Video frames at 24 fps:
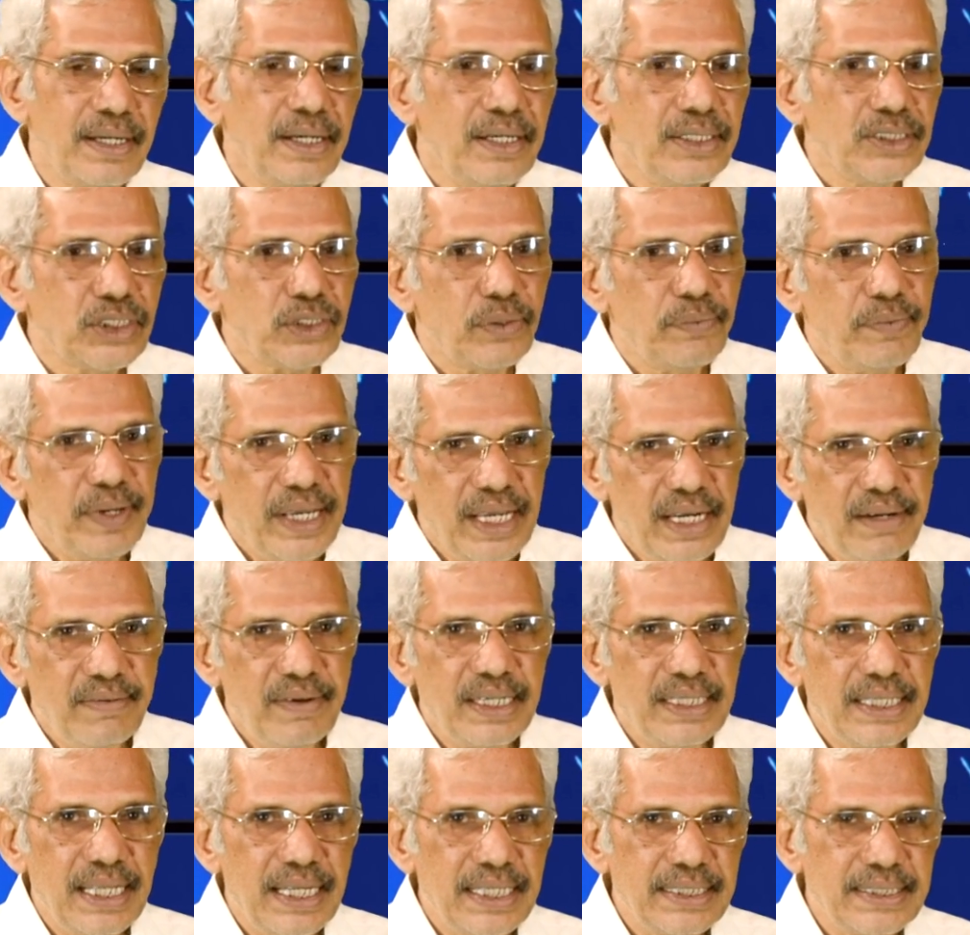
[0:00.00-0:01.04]
So wherever
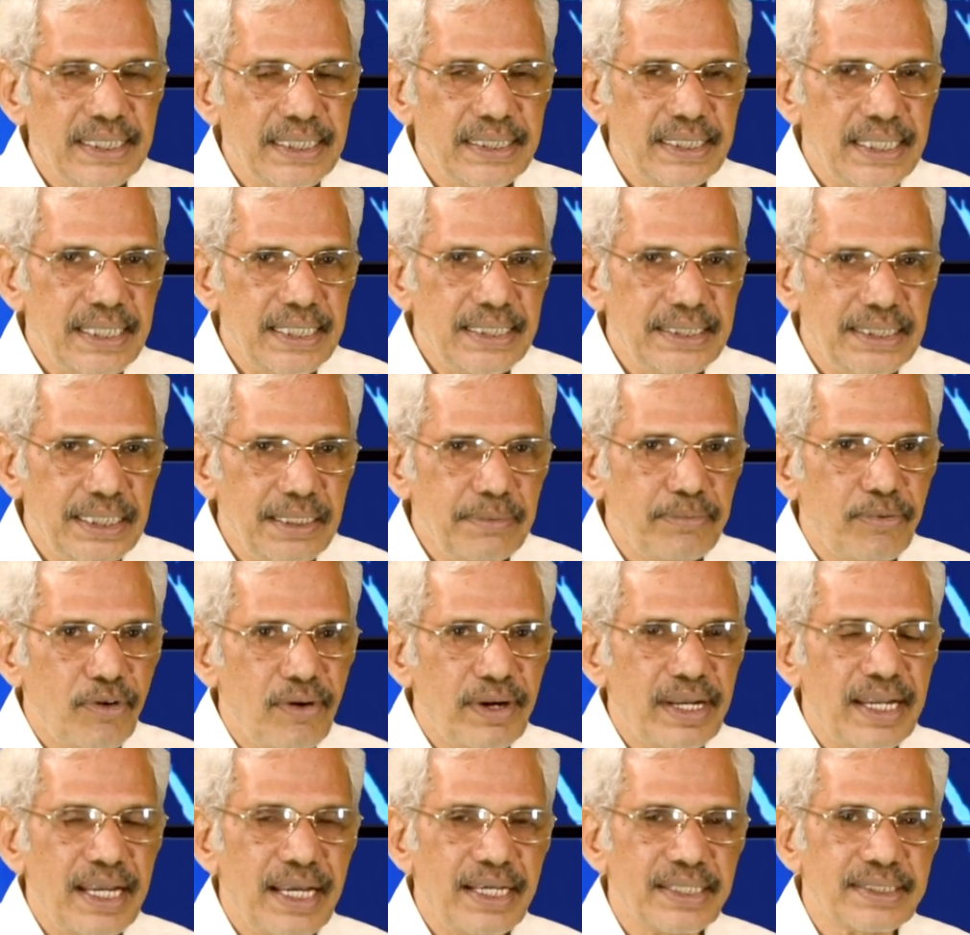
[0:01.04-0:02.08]
there is a 3C
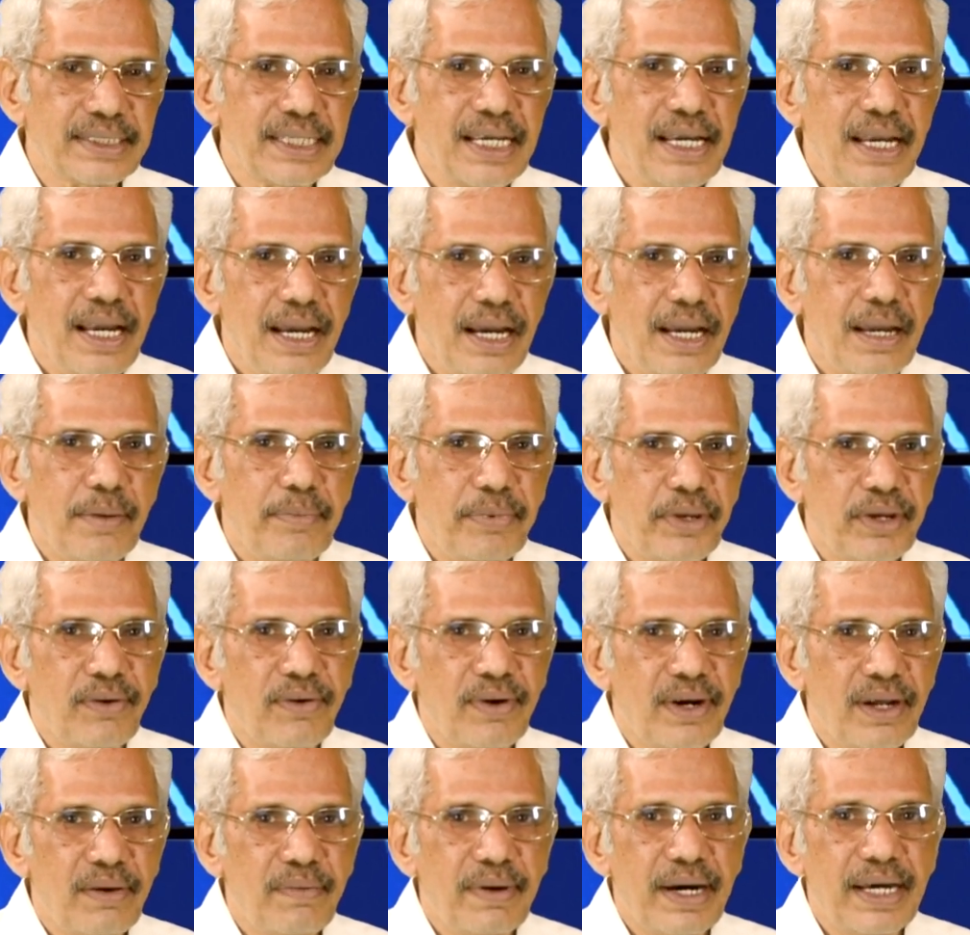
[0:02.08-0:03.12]
protease, a P
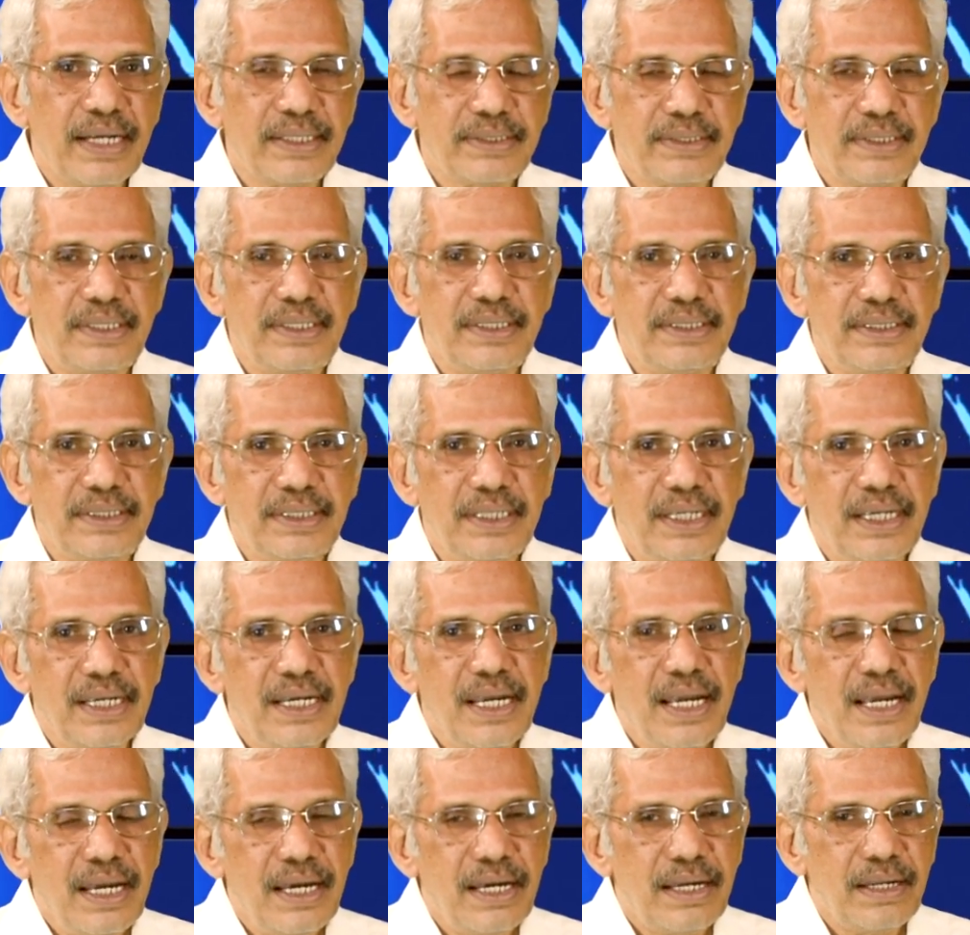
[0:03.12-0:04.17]
coronavirus 3C,
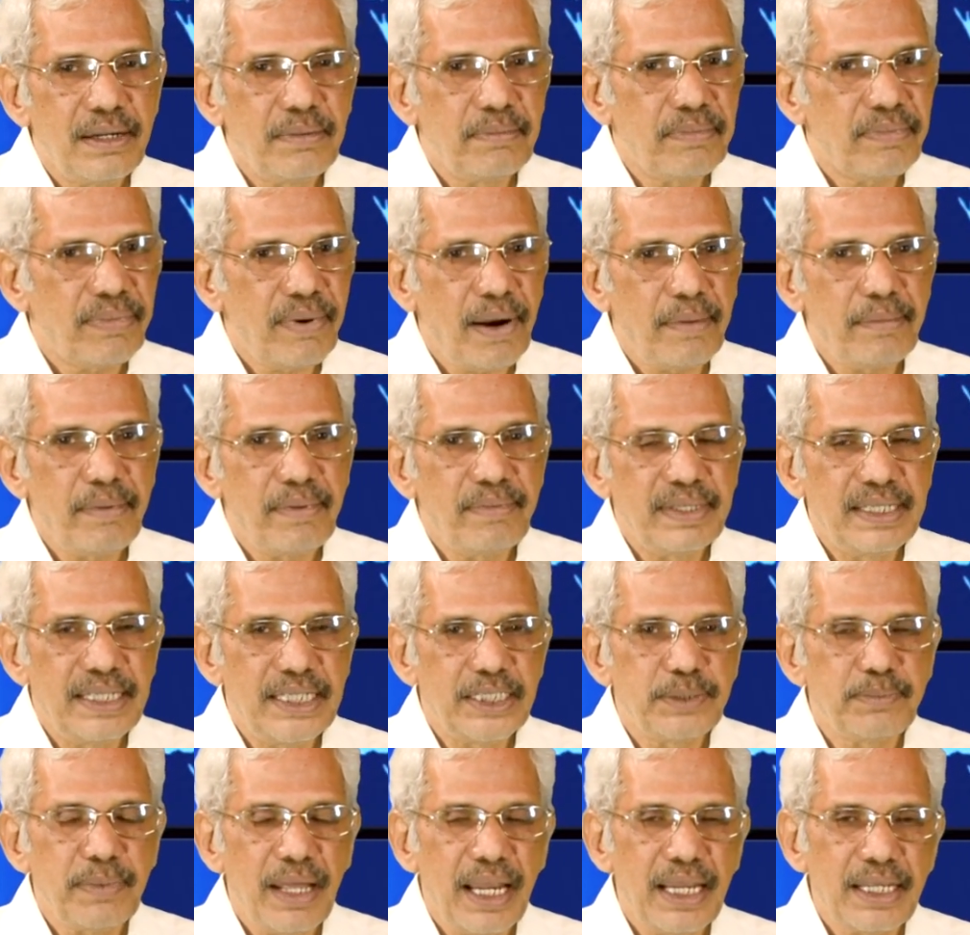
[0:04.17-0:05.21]
and probably
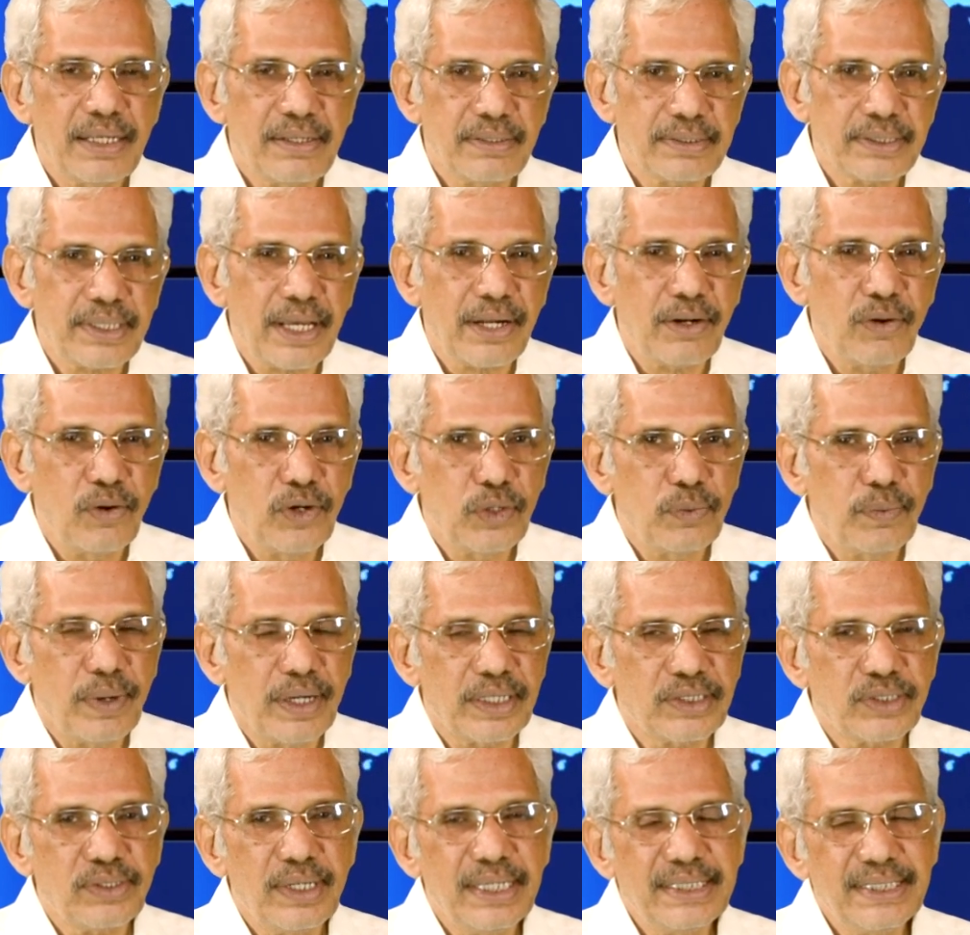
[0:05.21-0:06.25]
these molecules are going to work.
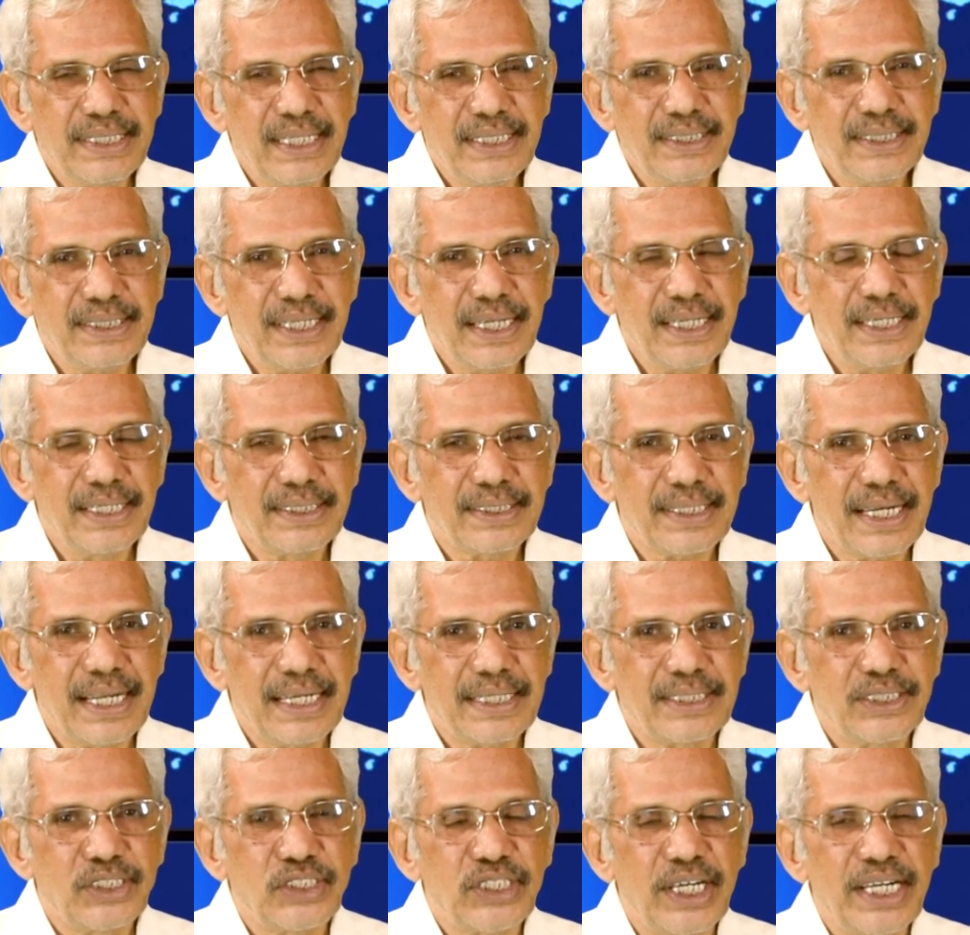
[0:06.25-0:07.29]
So essentially it's like
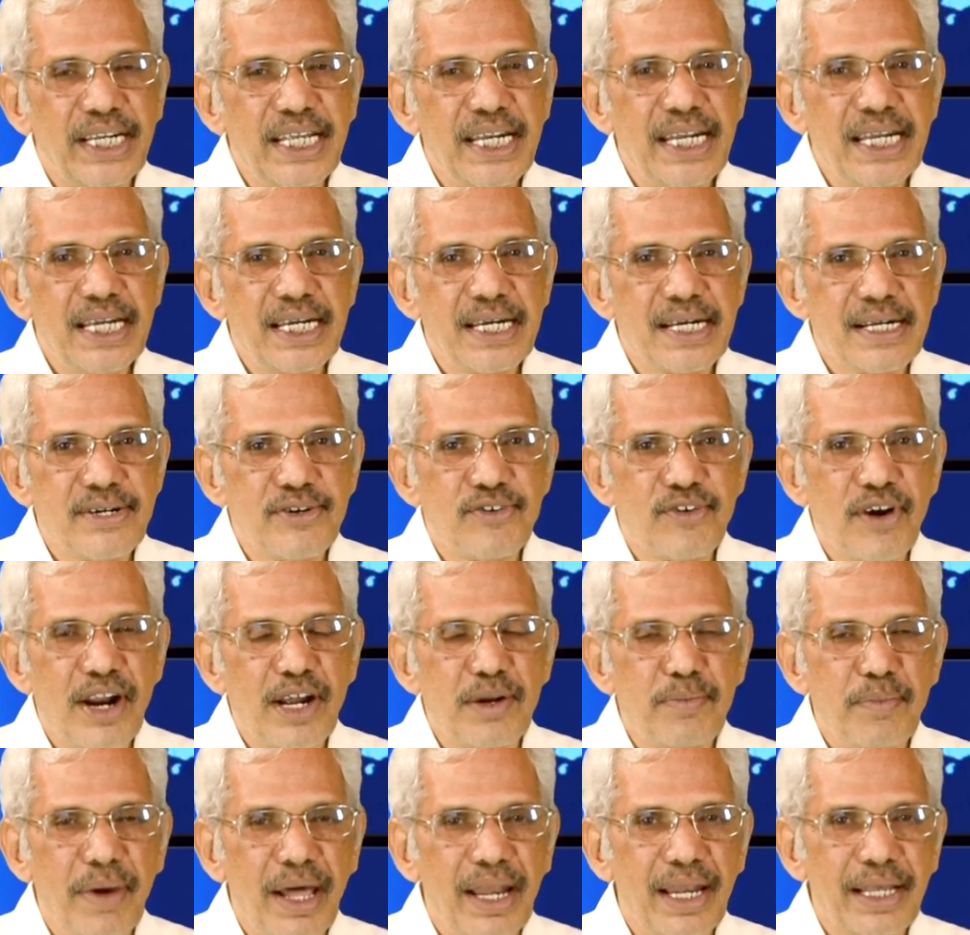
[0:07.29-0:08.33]
a generic
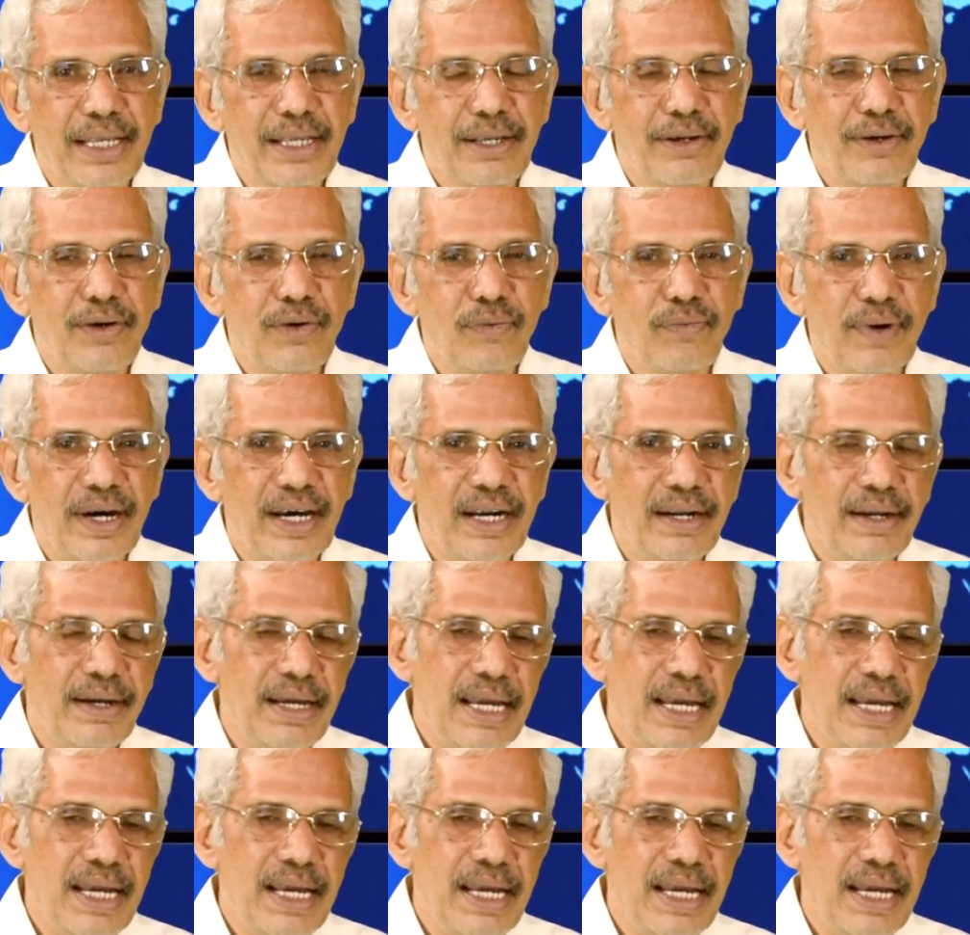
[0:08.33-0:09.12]
drug molecule for